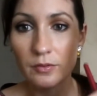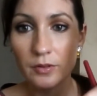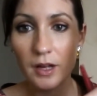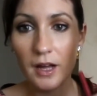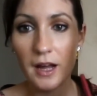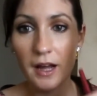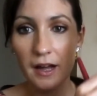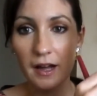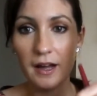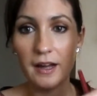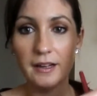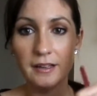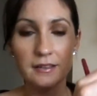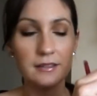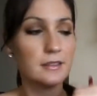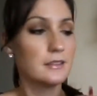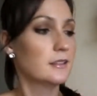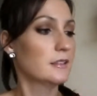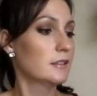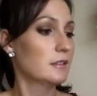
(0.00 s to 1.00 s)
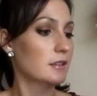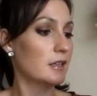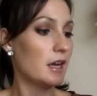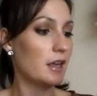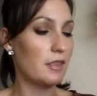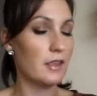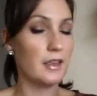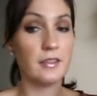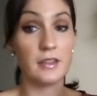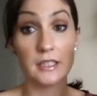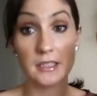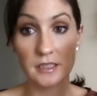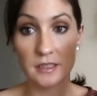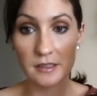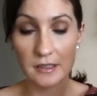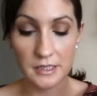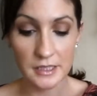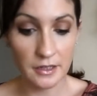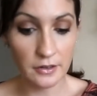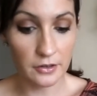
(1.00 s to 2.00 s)
I think that's
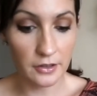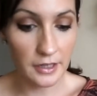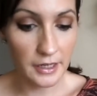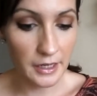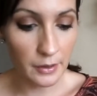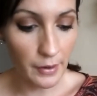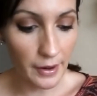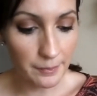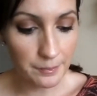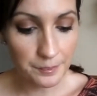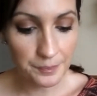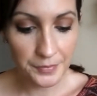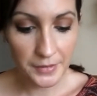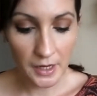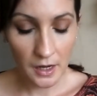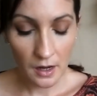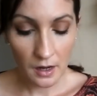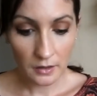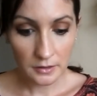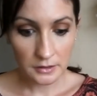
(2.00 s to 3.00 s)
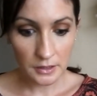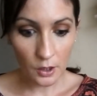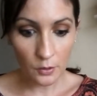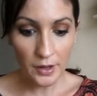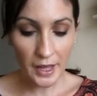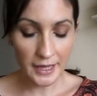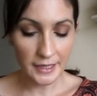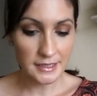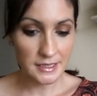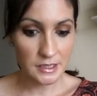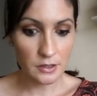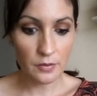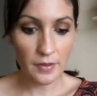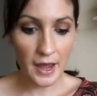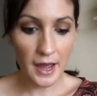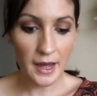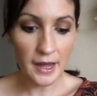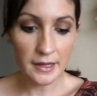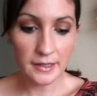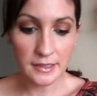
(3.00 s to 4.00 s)
concealer. Anyway, okay, so
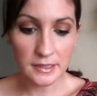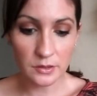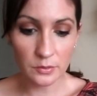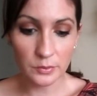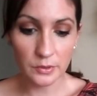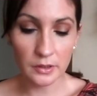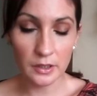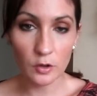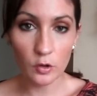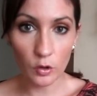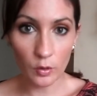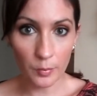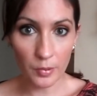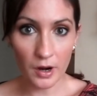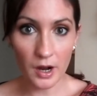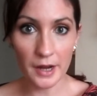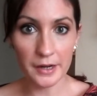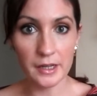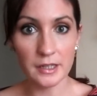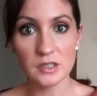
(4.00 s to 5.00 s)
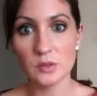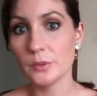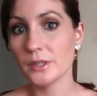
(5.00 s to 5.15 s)
that is a really cool product.